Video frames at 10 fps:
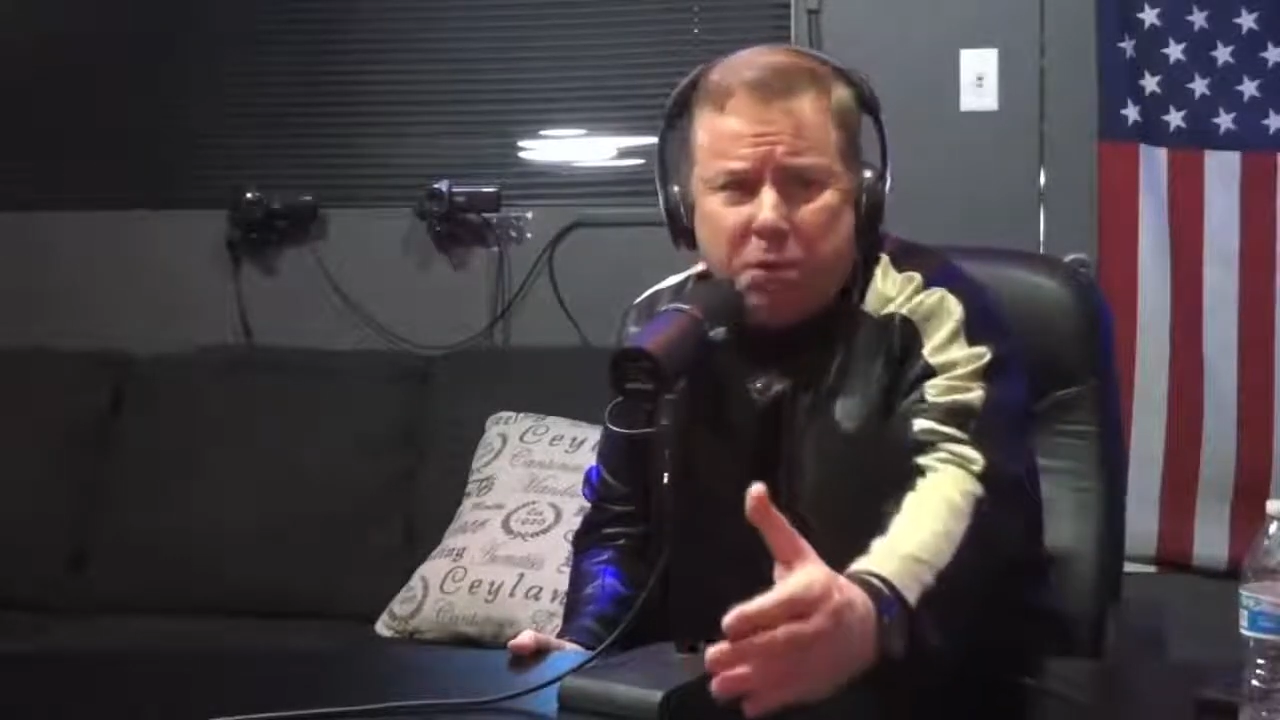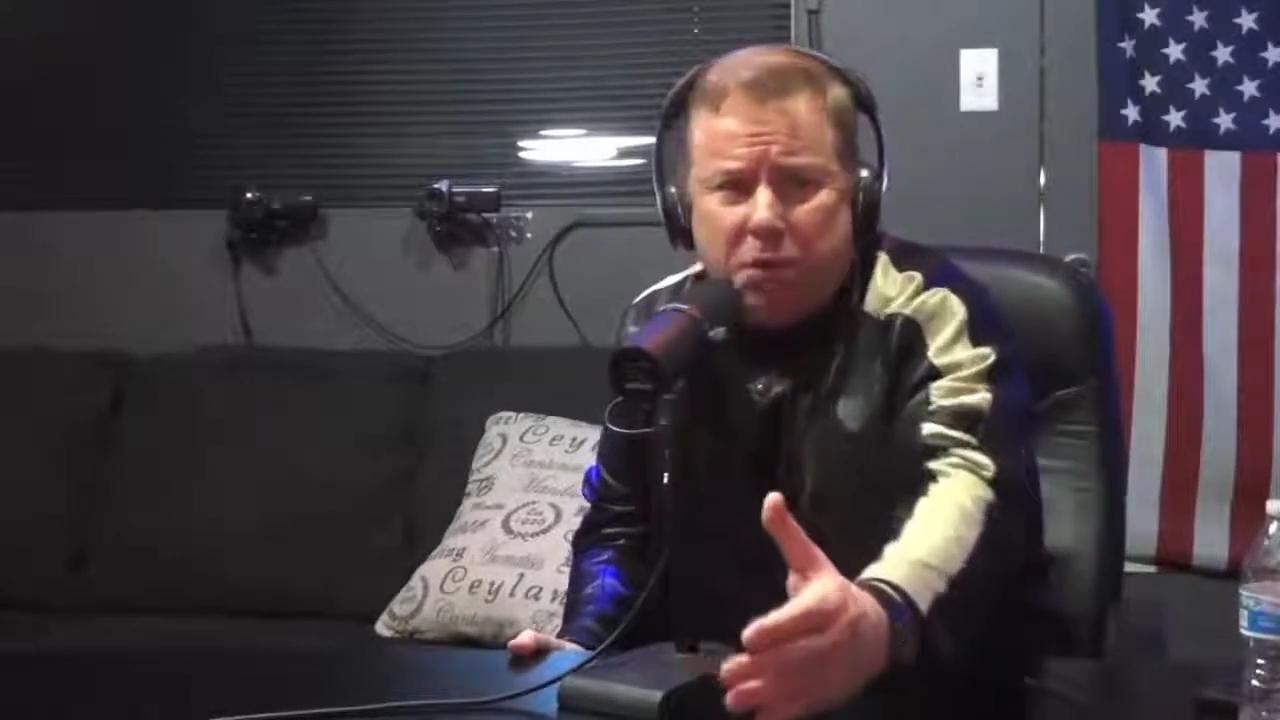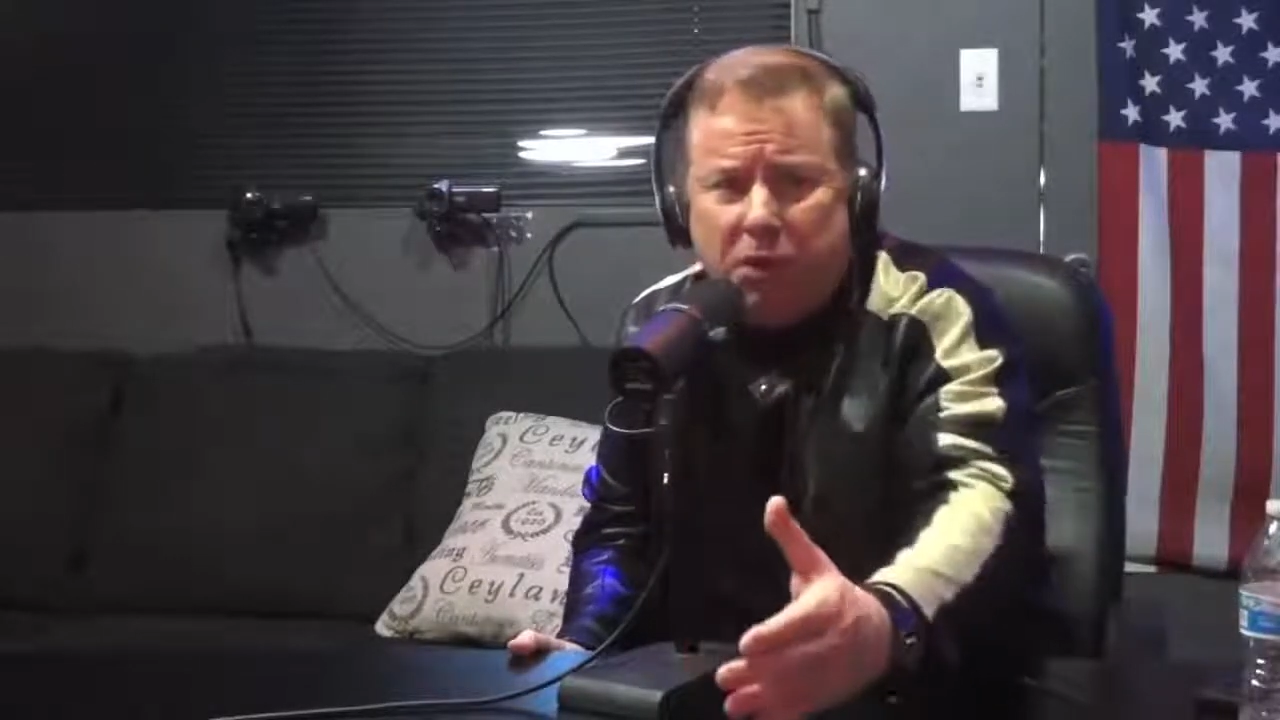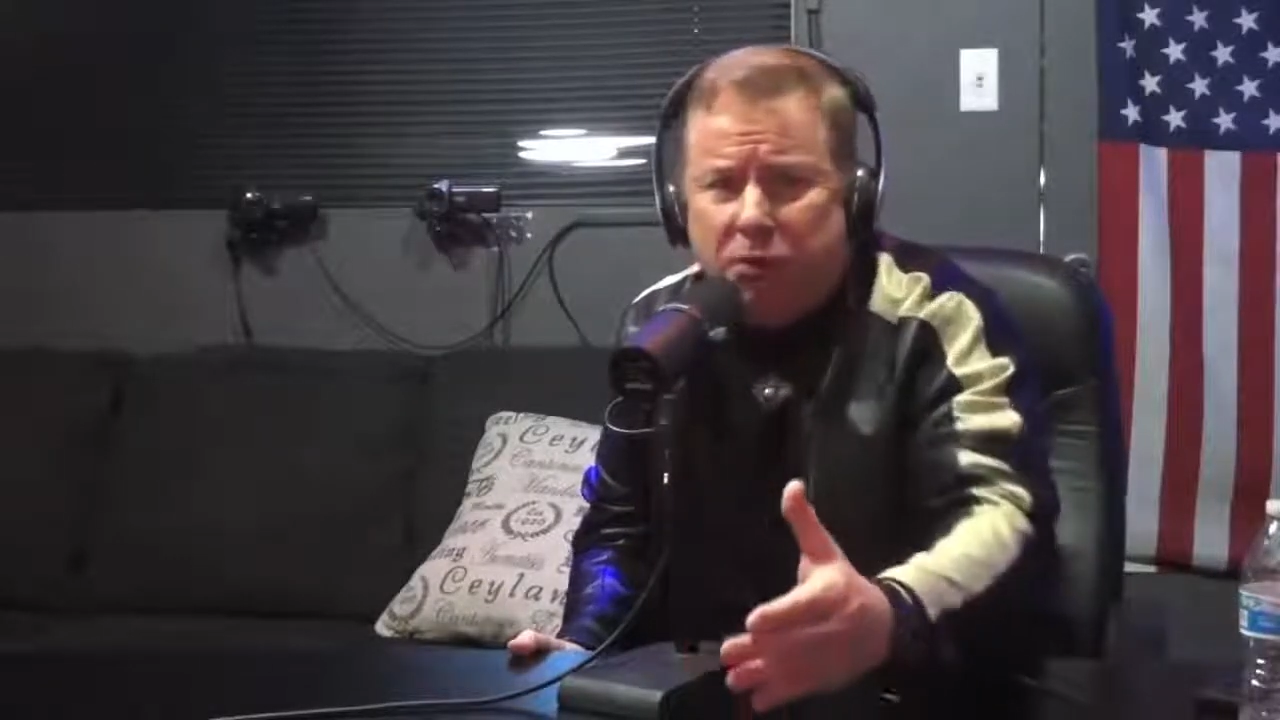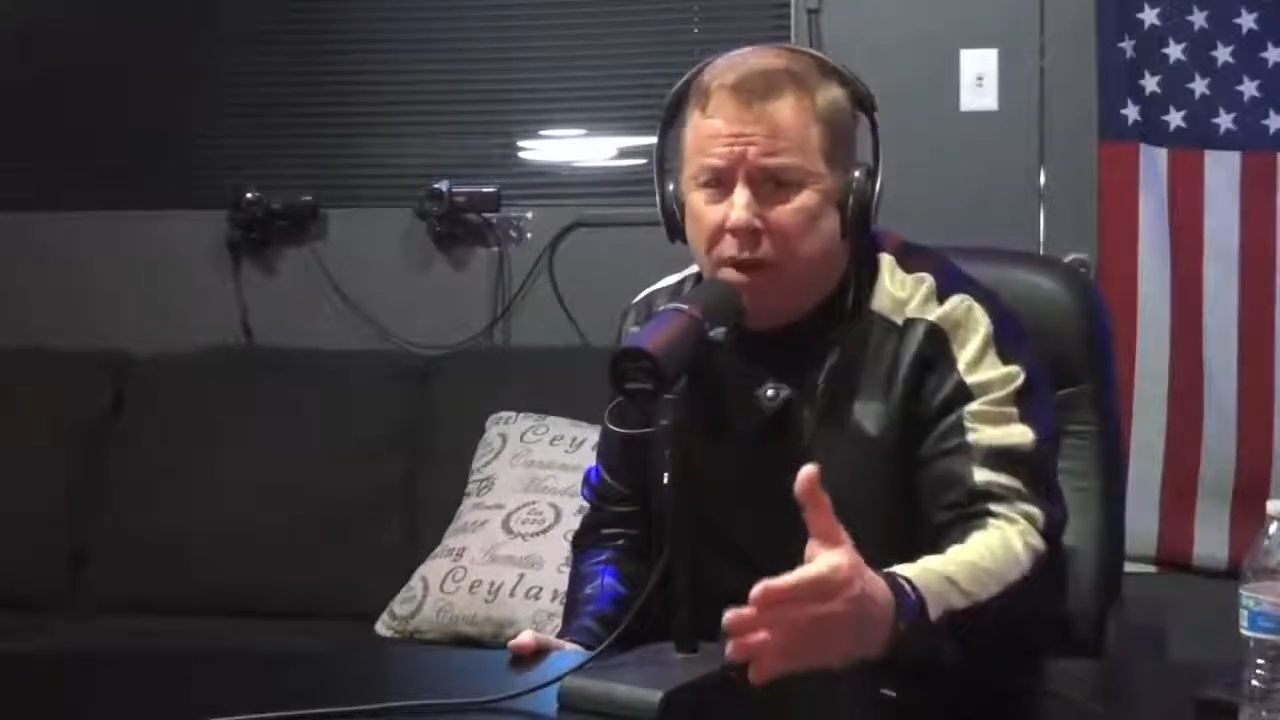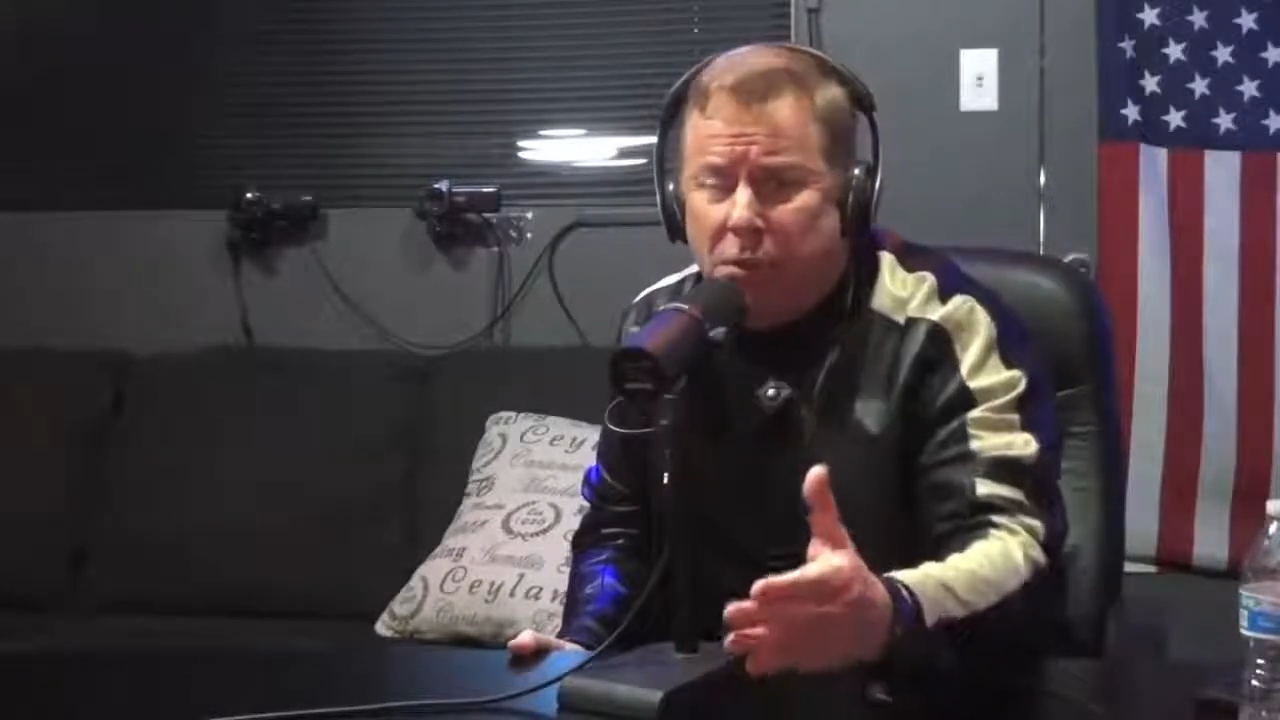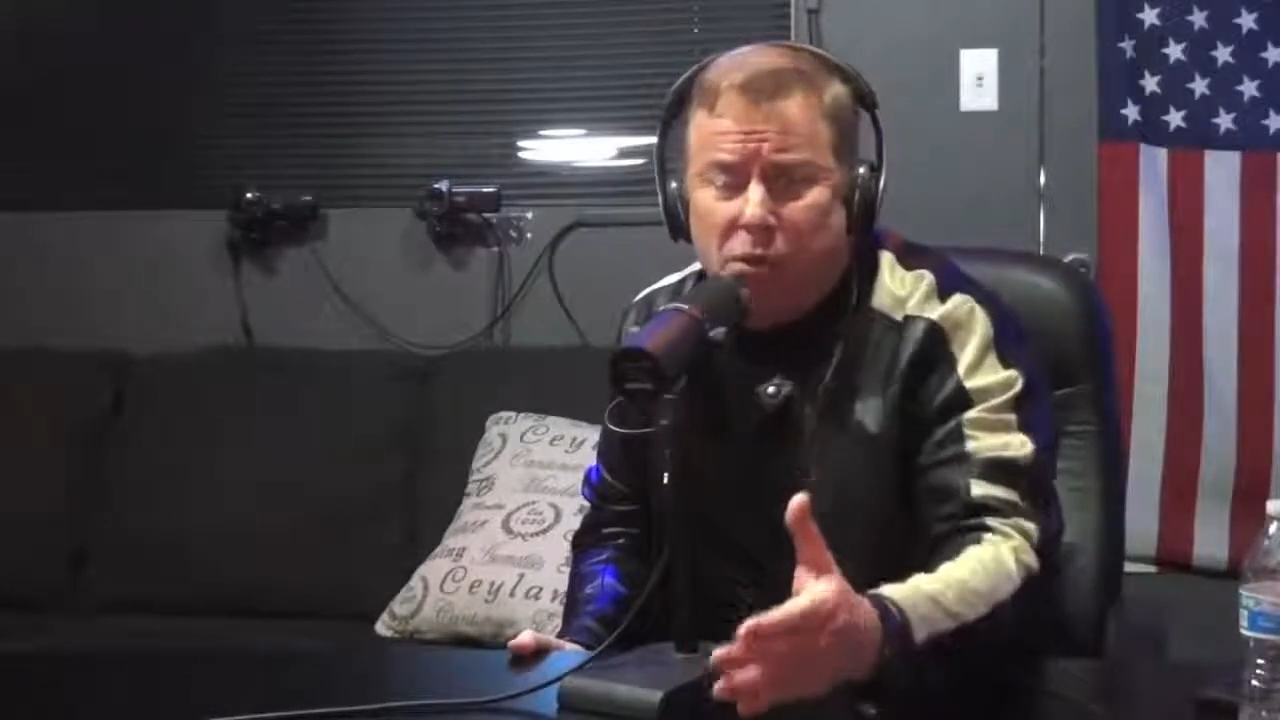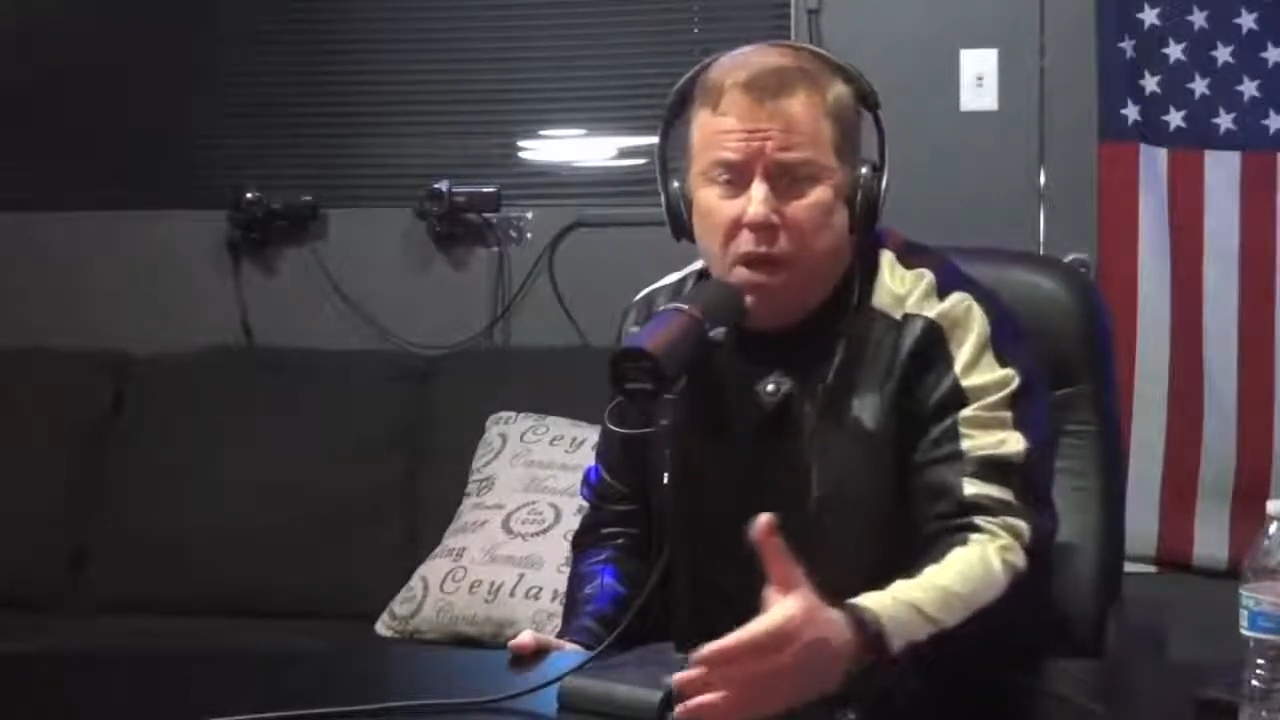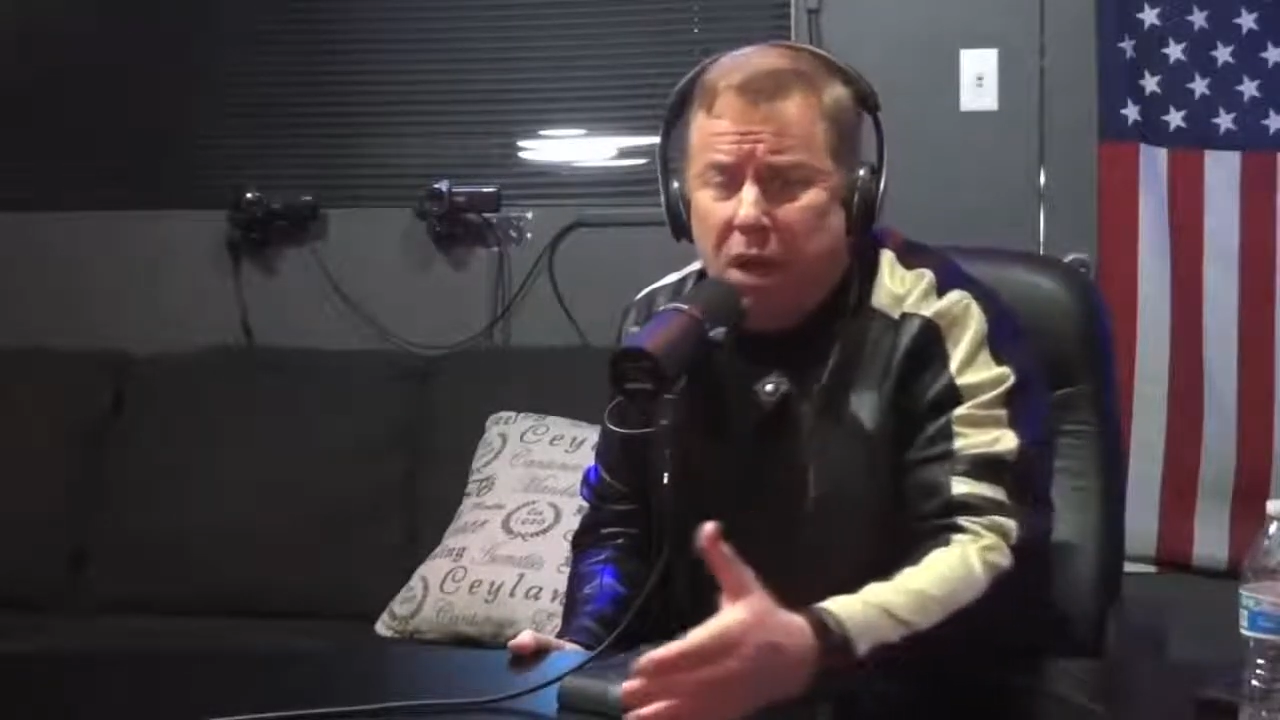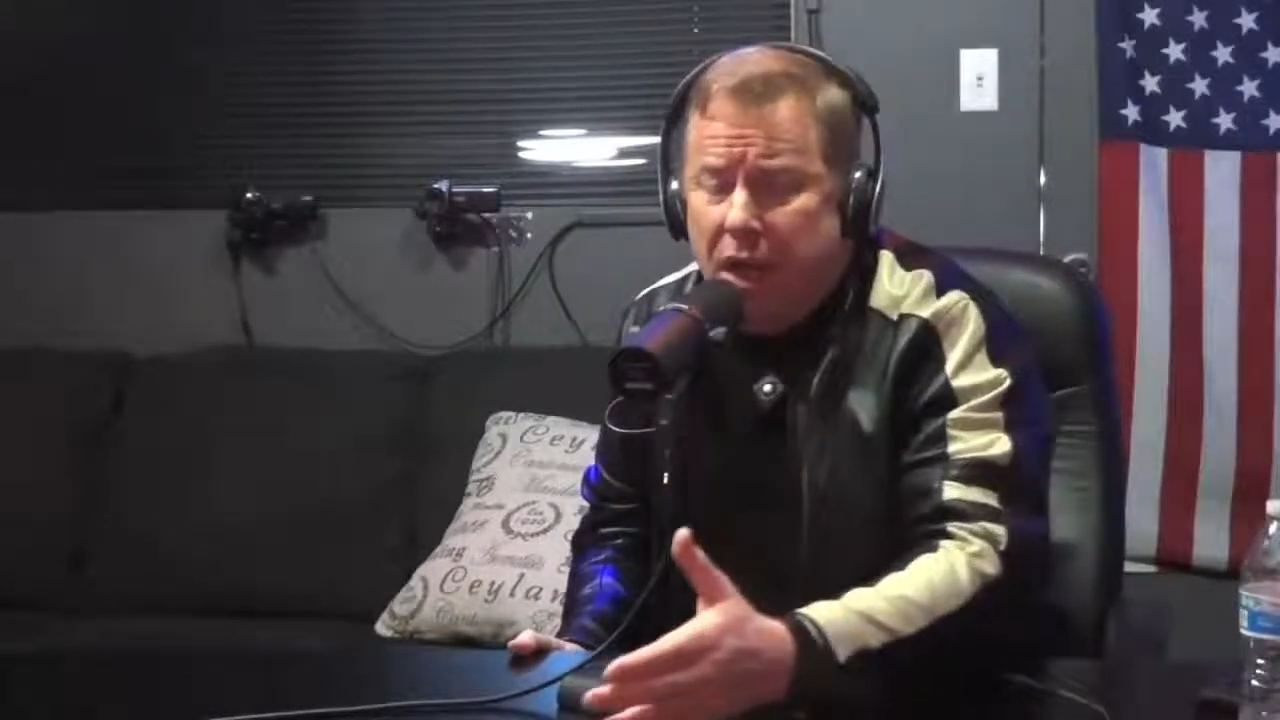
them in a great mood.